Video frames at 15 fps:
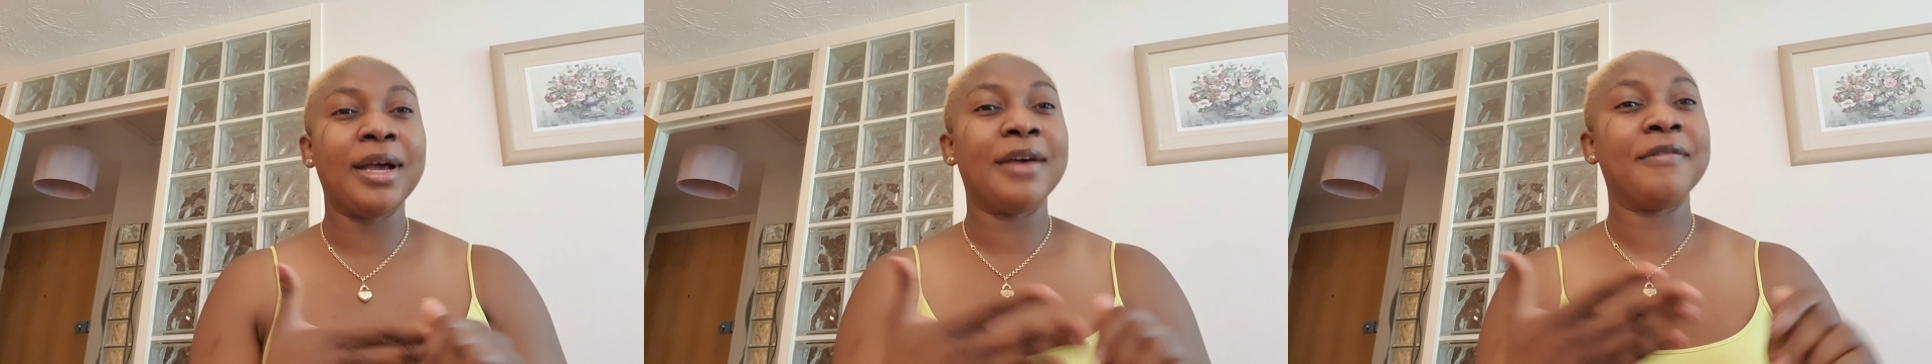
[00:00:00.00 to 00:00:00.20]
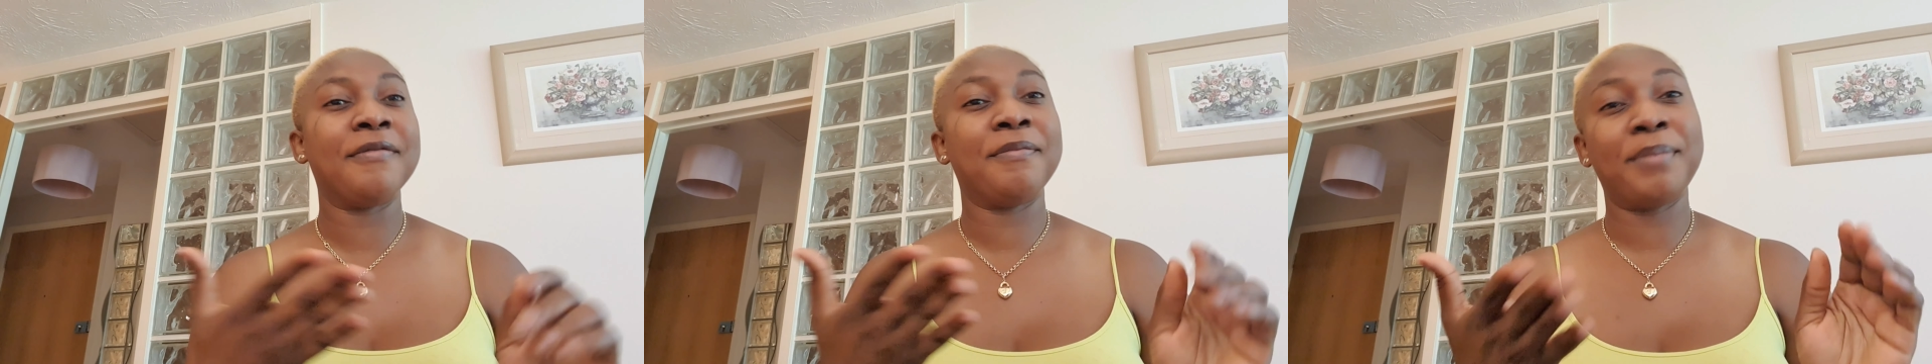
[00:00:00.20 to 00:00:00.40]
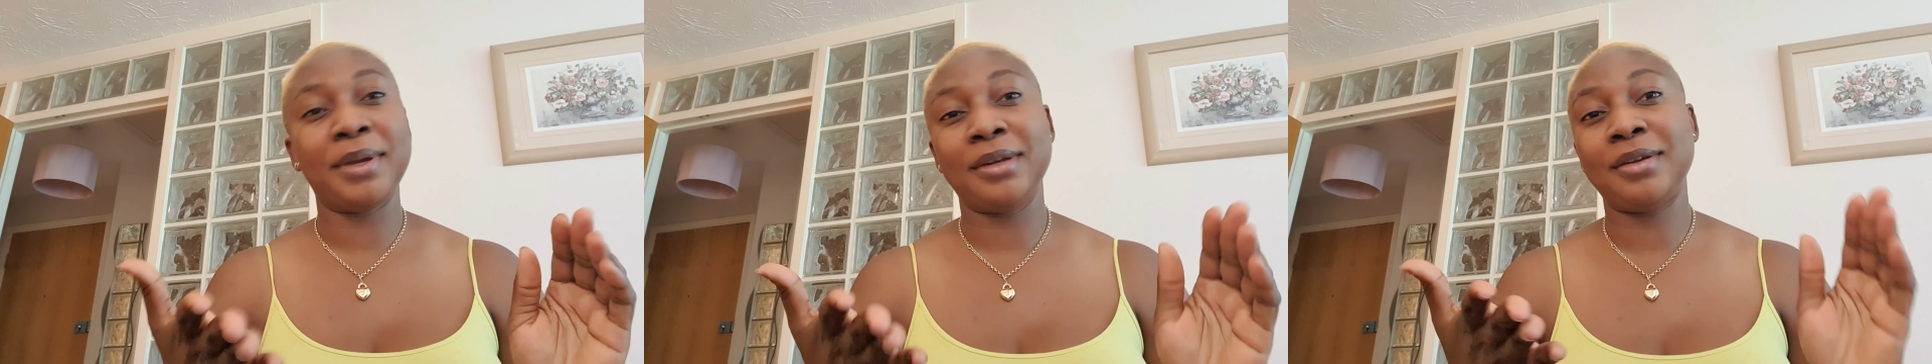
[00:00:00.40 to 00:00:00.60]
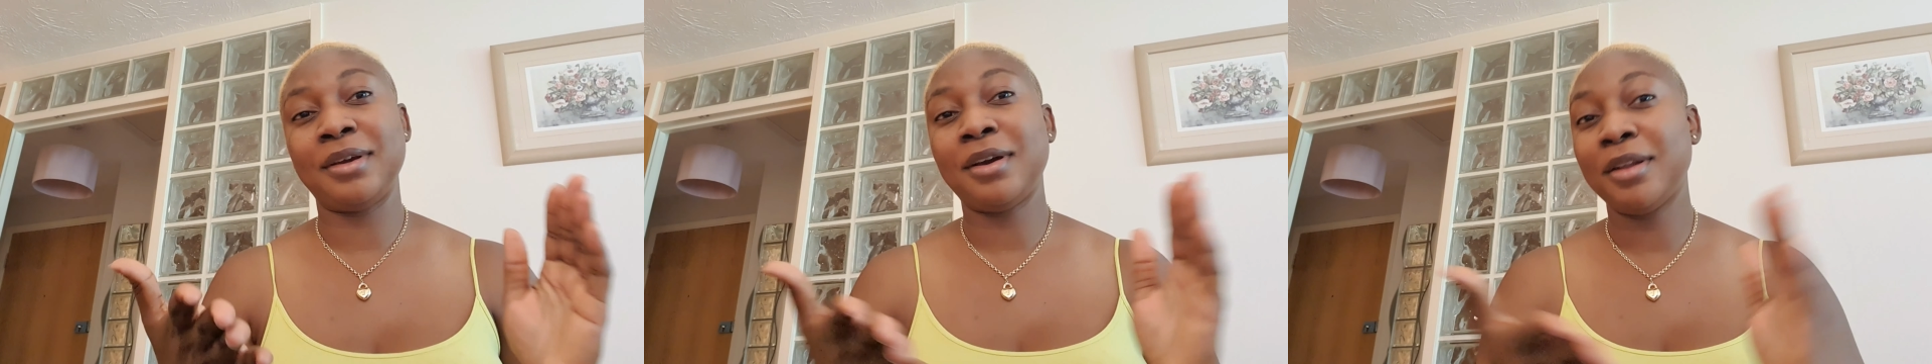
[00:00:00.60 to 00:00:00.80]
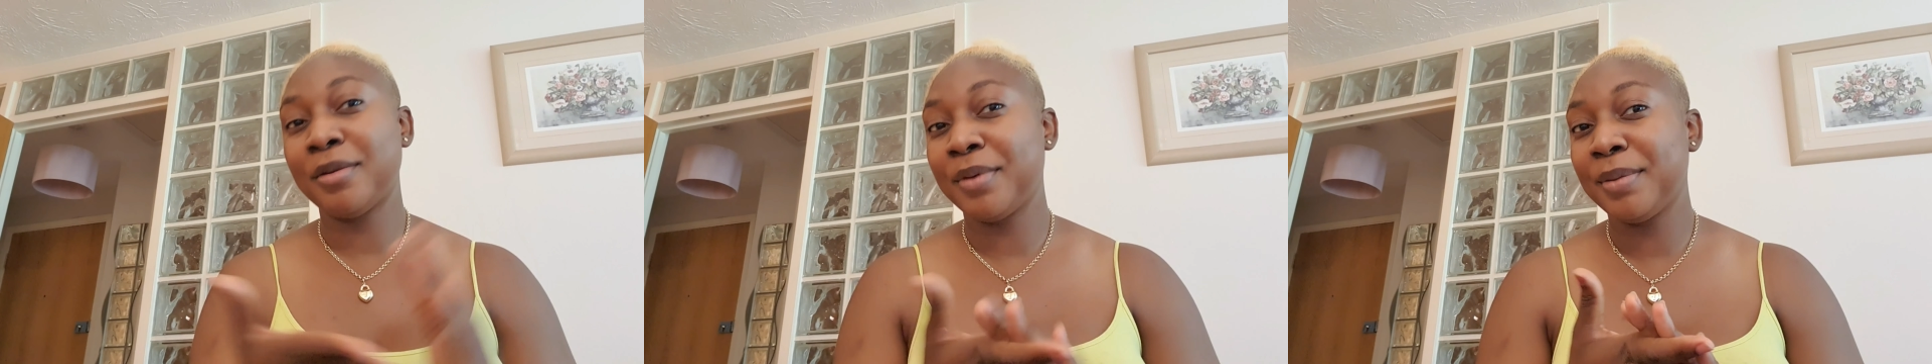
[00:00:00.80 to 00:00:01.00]
I've been
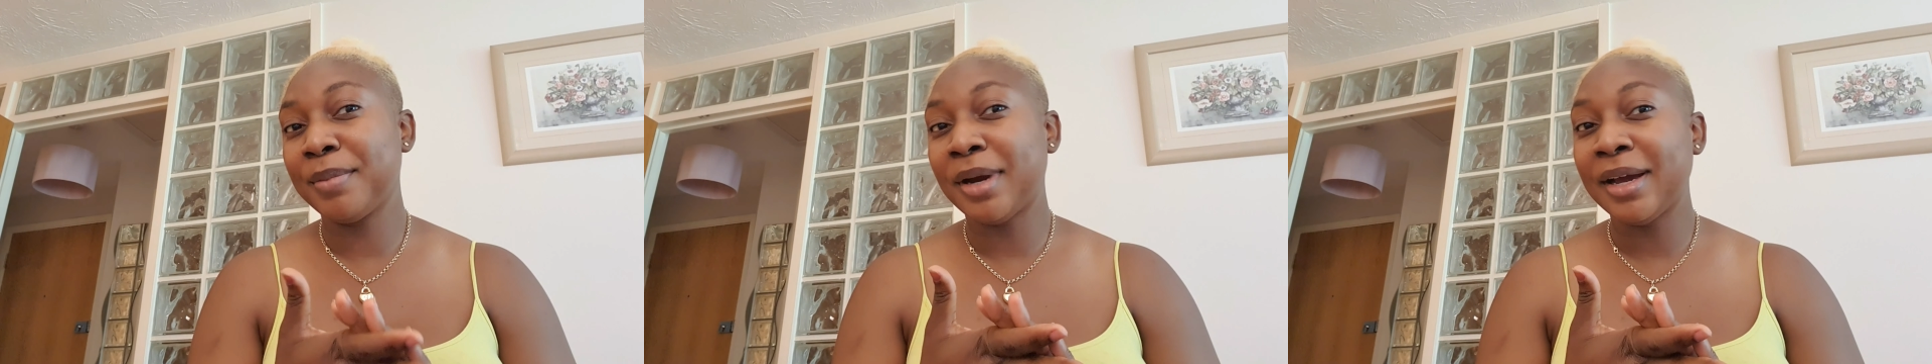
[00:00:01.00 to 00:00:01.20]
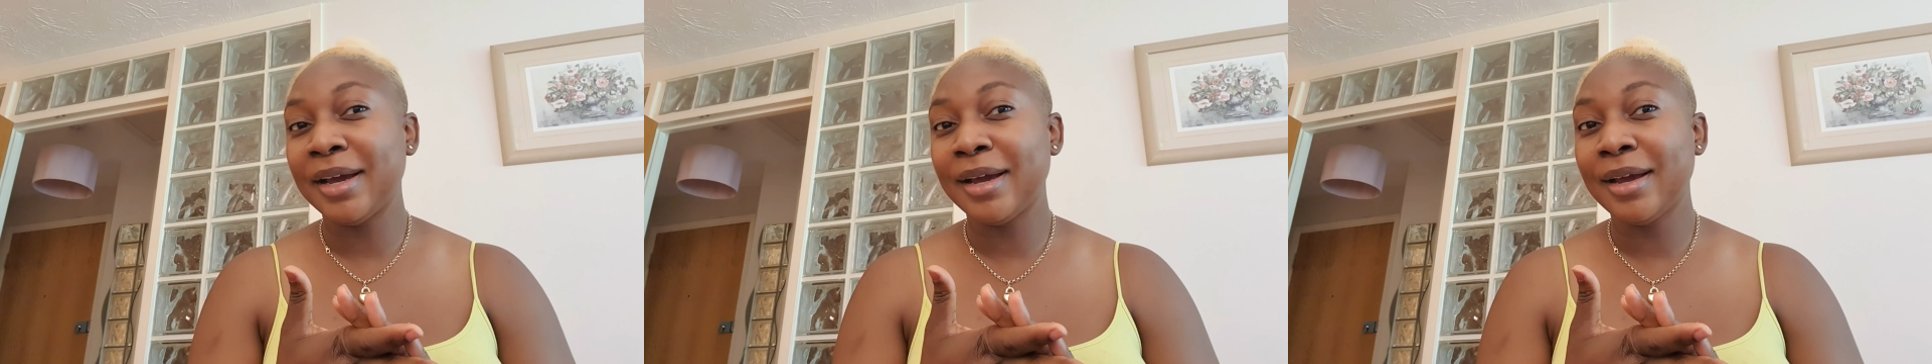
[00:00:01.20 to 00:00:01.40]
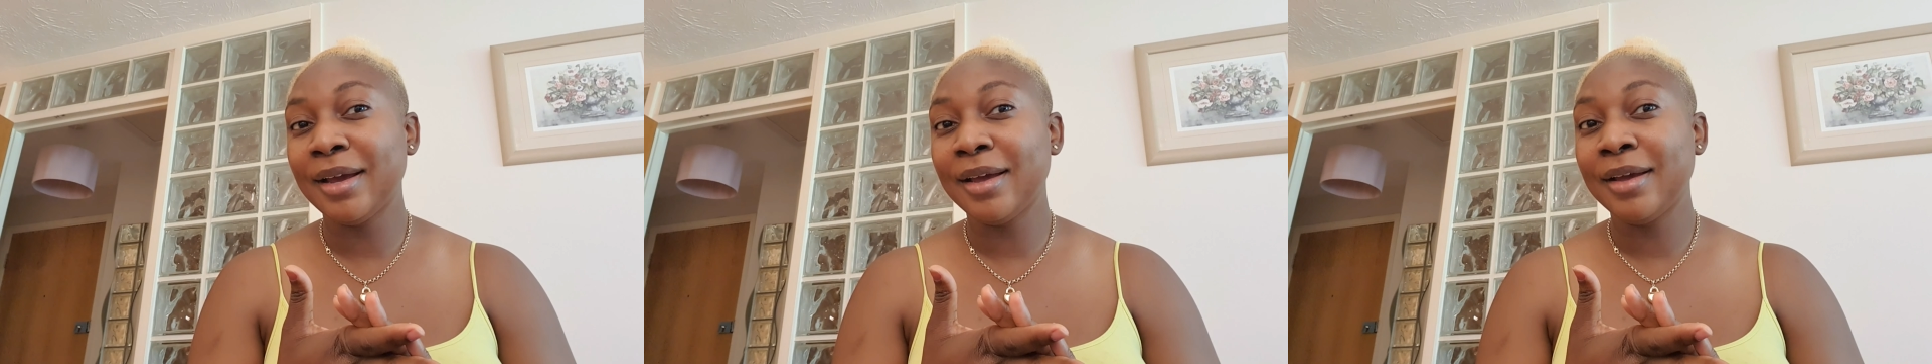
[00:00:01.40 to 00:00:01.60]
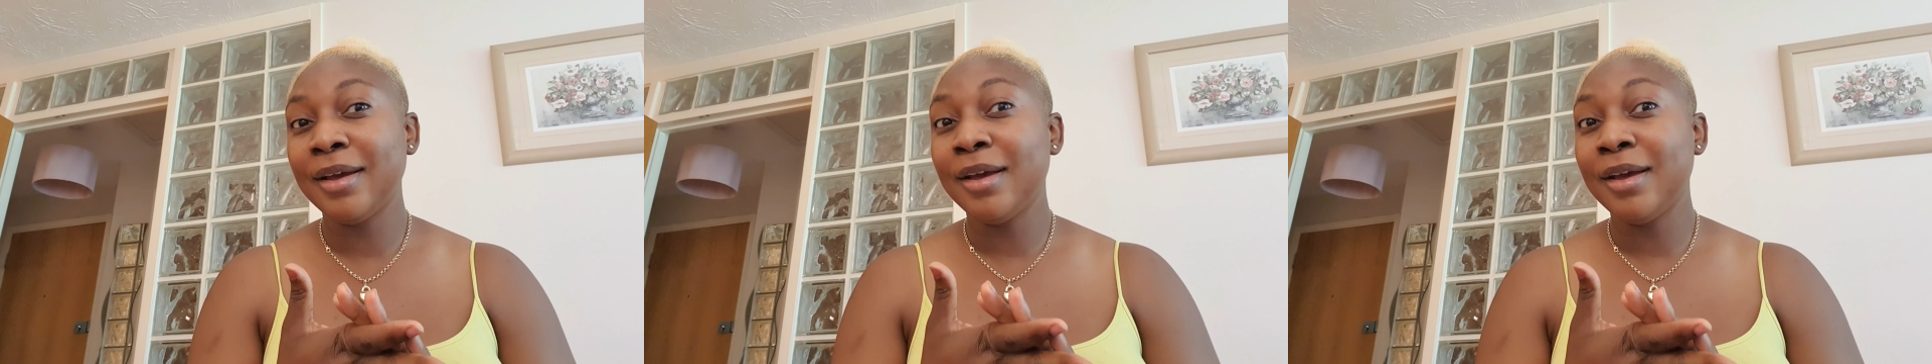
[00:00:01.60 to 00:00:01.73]
colouring my hair